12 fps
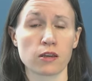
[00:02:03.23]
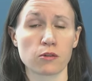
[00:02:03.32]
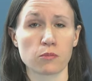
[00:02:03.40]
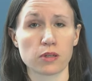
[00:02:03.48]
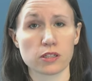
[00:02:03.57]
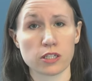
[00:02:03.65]

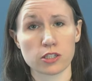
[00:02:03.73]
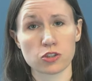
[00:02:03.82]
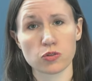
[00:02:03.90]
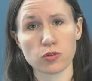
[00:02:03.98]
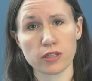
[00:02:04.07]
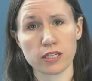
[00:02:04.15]
Building a
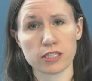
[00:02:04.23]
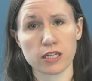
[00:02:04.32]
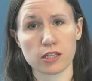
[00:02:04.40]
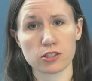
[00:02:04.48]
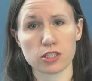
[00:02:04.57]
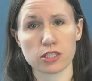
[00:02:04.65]
truly
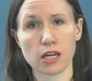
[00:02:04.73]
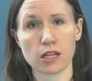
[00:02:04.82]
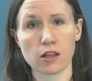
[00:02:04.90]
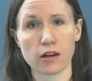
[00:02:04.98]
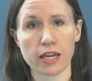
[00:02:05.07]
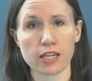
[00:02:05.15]
intelligent
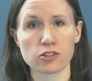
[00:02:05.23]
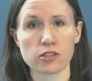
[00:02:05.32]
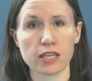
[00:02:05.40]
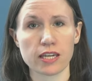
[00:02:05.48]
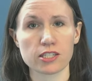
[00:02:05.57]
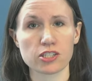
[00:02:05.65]
dialogue agent
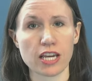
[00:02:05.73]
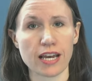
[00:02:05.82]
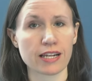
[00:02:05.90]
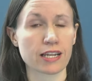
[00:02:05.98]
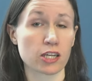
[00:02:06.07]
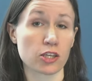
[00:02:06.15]
that can chat
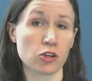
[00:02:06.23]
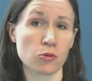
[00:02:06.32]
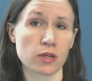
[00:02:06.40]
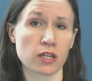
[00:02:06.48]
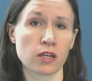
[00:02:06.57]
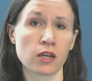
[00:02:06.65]
like a
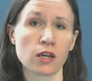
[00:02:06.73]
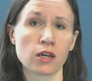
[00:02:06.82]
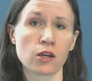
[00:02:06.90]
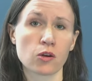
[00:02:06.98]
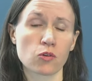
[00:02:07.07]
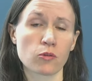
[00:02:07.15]
human
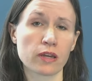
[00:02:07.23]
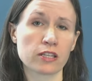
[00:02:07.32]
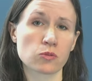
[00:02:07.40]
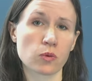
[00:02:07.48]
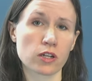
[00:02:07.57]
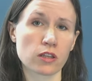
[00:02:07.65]

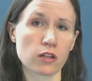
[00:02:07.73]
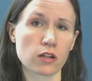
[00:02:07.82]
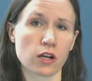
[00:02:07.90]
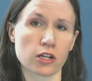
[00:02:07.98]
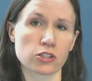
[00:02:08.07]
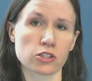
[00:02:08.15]
remains one of the
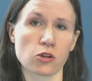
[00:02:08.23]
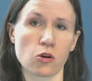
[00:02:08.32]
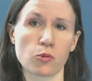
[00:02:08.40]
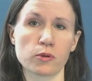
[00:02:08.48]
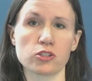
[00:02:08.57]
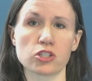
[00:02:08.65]
largest
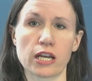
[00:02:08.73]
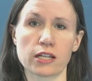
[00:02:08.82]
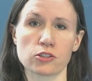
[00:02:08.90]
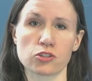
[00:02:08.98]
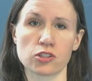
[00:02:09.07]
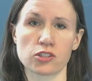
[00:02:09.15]
open
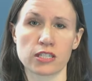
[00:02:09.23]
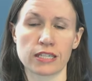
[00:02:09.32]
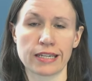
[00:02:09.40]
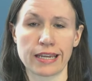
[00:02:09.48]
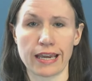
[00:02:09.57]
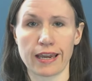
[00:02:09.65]
challenges
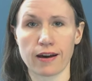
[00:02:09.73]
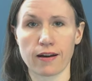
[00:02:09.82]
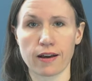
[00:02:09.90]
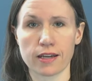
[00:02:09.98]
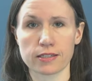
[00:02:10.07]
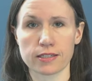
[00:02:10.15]
in A
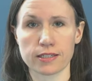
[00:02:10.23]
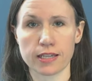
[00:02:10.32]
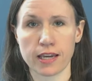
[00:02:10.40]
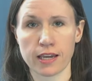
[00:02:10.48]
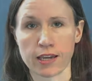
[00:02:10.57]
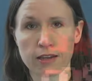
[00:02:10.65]
I
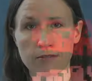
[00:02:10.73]
today."